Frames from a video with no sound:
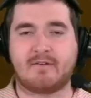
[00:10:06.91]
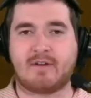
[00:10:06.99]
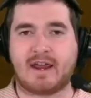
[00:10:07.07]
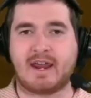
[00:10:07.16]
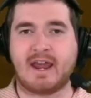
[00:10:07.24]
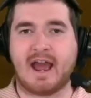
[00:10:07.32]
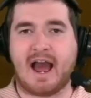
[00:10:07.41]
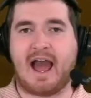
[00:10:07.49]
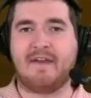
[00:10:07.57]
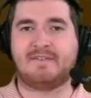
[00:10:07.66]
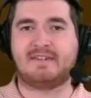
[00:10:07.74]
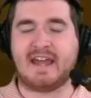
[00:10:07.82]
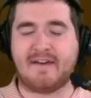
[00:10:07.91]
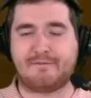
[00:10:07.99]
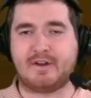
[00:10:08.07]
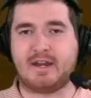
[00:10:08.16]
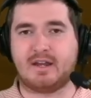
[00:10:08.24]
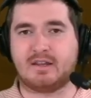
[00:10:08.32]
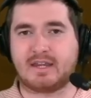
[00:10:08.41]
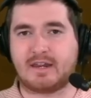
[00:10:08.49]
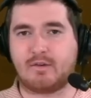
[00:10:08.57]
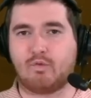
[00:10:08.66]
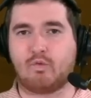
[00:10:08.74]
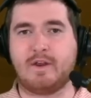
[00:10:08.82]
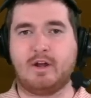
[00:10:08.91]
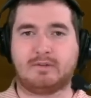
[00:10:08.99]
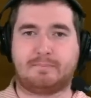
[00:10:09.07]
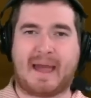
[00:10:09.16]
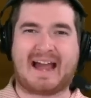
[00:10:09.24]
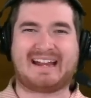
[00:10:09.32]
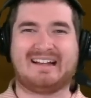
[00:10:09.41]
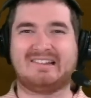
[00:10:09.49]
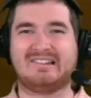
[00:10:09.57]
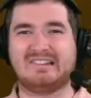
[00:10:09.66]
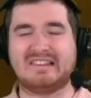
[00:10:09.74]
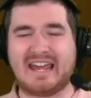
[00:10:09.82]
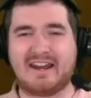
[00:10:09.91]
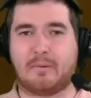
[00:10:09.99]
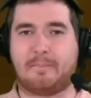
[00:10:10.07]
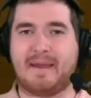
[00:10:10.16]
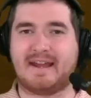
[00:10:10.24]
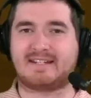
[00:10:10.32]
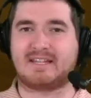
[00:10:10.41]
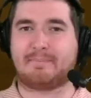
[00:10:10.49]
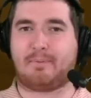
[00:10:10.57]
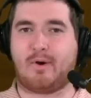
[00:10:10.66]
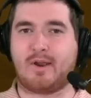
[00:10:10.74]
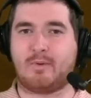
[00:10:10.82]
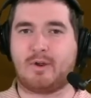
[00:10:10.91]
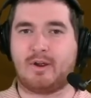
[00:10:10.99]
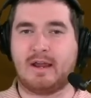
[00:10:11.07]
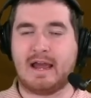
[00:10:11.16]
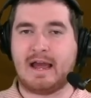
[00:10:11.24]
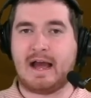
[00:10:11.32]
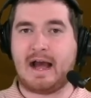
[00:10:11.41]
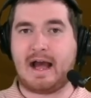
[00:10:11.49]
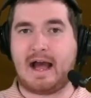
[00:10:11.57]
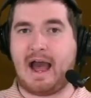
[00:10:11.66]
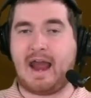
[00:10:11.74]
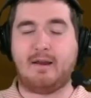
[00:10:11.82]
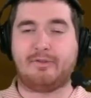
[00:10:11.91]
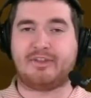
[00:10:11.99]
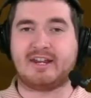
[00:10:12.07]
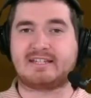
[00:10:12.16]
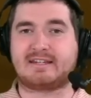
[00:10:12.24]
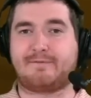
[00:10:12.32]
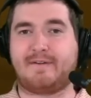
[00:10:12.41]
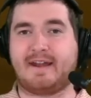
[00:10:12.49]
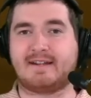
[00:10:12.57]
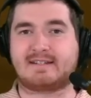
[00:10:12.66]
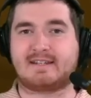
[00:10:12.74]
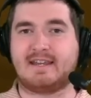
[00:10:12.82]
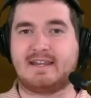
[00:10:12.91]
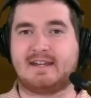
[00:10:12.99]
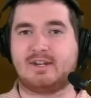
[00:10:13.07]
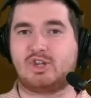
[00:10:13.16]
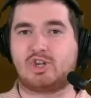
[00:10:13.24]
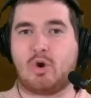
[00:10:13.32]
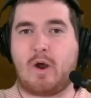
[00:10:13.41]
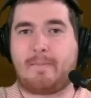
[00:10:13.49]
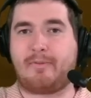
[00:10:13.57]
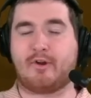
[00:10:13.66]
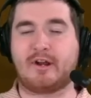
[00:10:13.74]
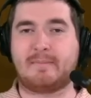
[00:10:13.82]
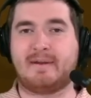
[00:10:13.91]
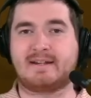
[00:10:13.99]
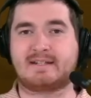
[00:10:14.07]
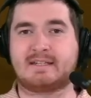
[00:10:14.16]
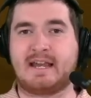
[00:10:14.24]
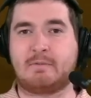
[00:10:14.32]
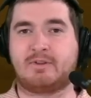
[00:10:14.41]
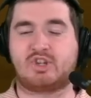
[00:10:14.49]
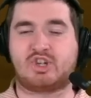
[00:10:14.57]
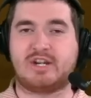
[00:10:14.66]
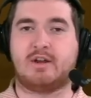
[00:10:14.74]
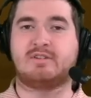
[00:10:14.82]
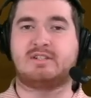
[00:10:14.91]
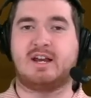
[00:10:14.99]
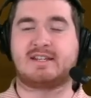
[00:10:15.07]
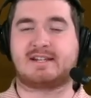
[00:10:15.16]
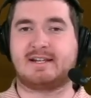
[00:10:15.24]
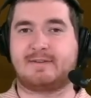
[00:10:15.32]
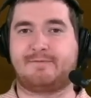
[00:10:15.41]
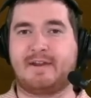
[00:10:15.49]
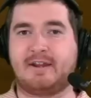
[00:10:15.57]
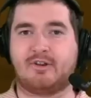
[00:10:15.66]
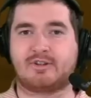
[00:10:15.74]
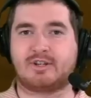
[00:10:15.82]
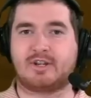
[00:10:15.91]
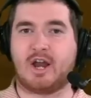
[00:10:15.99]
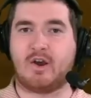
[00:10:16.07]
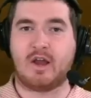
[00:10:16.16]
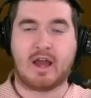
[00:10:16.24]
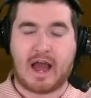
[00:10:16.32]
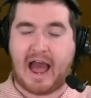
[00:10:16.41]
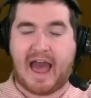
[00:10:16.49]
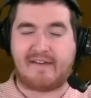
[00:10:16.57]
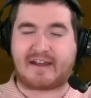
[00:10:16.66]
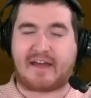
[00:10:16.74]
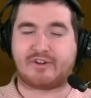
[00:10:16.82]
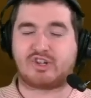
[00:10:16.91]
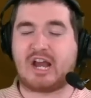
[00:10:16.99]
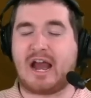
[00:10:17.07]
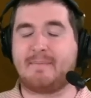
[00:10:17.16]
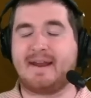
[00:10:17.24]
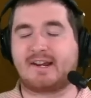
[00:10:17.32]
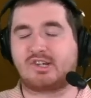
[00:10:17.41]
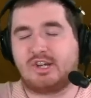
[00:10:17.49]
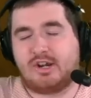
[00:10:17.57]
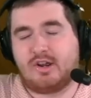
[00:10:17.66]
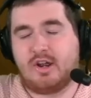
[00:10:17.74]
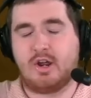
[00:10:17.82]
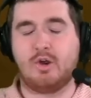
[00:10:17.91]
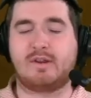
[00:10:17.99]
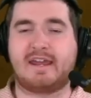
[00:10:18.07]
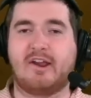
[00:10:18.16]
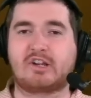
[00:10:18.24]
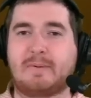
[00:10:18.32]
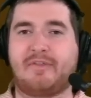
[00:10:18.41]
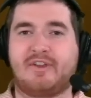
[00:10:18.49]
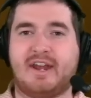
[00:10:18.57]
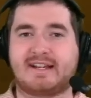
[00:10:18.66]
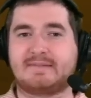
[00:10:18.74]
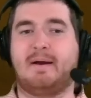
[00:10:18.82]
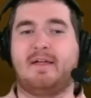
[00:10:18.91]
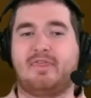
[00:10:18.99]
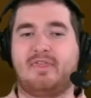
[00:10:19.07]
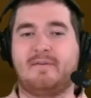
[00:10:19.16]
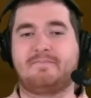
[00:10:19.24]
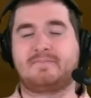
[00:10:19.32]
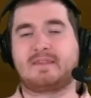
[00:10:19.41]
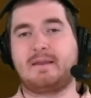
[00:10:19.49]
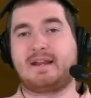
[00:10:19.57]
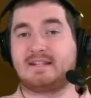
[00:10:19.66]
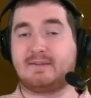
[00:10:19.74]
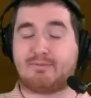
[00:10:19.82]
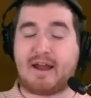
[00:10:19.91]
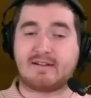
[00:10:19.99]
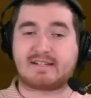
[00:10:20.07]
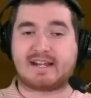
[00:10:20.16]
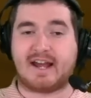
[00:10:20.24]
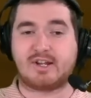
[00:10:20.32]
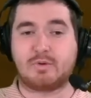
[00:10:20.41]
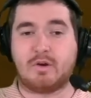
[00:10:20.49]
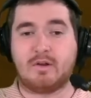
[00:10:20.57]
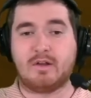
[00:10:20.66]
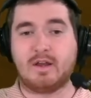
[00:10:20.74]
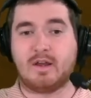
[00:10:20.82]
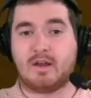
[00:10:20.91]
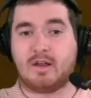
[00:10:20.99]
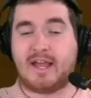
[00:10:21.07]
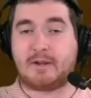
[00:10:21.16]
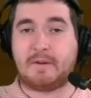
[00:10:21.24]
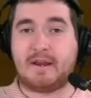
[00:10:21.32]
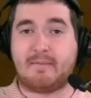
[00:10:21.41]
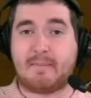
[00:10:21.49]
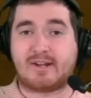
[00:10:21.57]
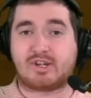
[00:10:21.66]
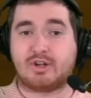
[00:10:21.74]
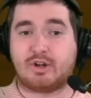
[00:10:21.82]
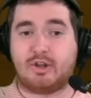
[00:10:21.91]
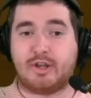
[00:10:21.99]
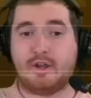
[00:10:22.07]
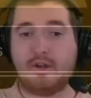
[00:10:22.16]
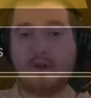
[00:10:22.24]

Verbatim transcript: right? I've definitely reeled back a little bit to the point where I don't think Stefanski can show up 30 minutes late with Cheetos dust on his fingers and go, I've got the job next year. Who cares about the next month? Because the Browns schedule, like we mentioned earlier,